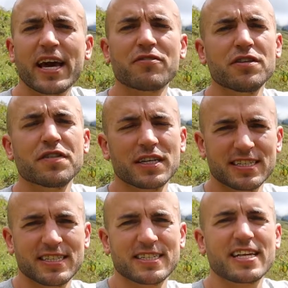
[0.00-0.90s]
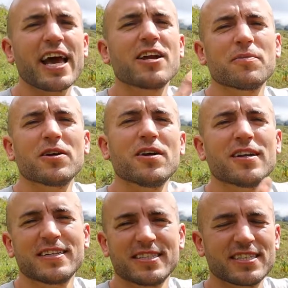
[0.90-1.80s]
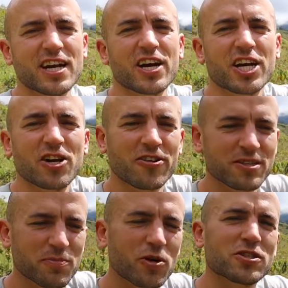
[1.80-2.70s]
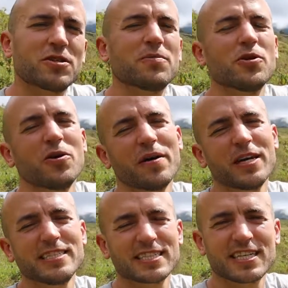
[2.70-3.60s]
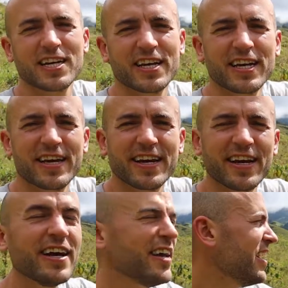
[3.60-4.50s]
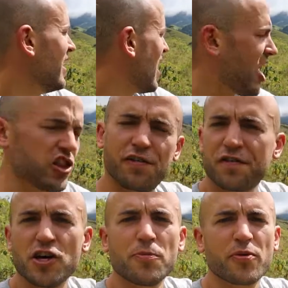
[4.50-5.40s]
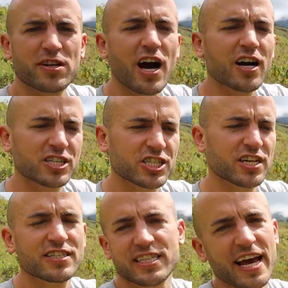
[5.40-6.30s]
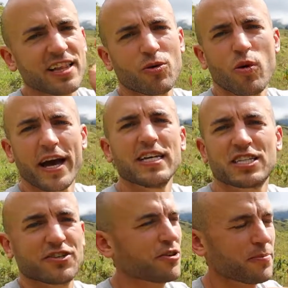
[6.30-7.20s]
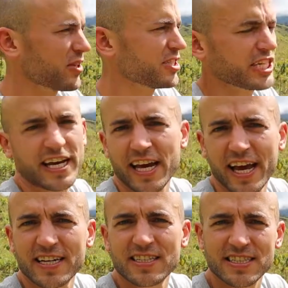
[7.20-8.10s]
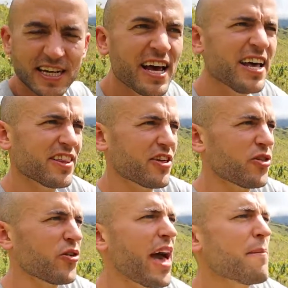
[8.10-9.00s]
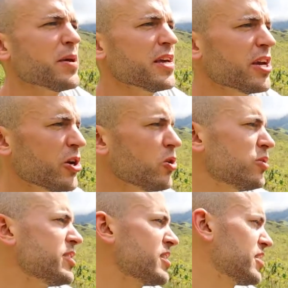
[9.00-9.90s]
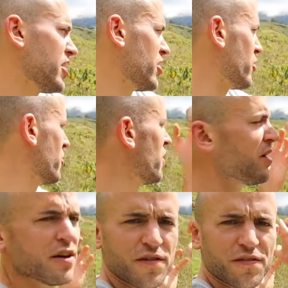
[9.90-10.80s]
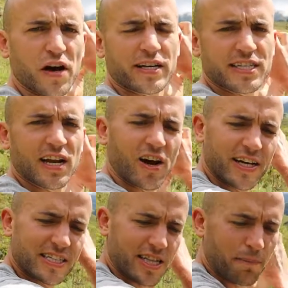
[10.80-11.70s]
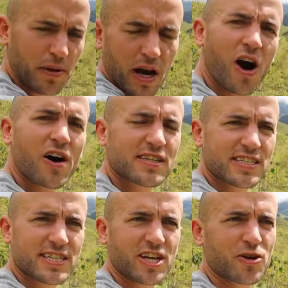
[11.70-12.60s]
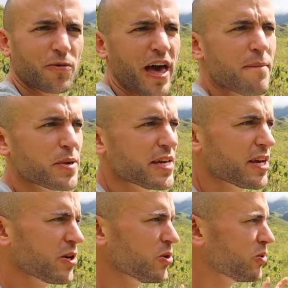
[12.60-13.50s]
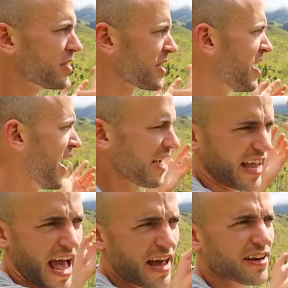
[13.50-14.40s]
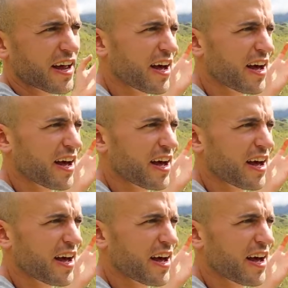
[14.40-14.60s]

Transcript: everything as sustainable and circular as possible. I mean, just looking at the food production, take the waste from the chickens that will then be used to fertilize the plants, that will then be used again